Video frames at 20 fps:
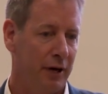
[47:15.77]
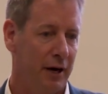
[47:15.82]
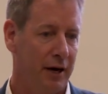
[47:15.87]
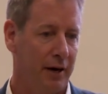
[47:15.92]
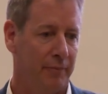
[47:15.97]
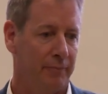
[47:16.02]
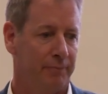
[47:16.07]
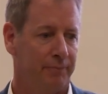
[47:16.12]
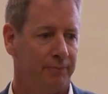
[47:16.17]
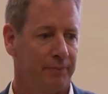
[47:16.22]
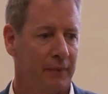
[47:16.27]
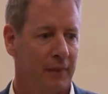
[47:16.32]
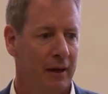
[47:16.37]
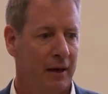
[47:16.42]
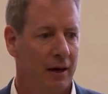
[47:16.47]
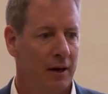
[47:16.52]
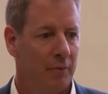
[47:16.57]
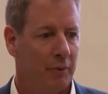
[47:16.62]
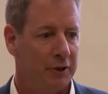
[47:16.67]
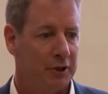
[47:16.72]
Um,
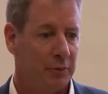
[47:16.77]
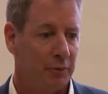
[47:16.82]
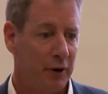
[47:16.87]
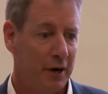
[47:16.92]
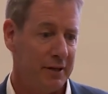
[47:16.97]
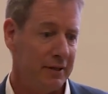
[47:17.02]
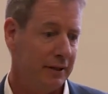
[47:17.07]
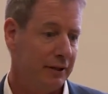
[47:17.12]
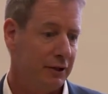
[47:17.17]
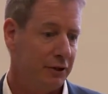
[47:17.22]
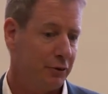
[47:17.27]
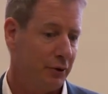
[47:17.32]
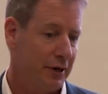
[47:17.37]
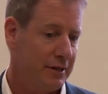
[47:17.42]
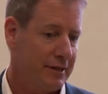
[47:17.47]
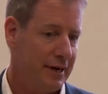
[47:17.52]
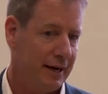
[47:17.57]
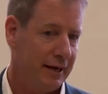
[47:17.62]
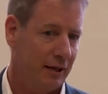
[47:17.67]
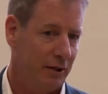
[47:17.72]
but surprisingly, Detroit's had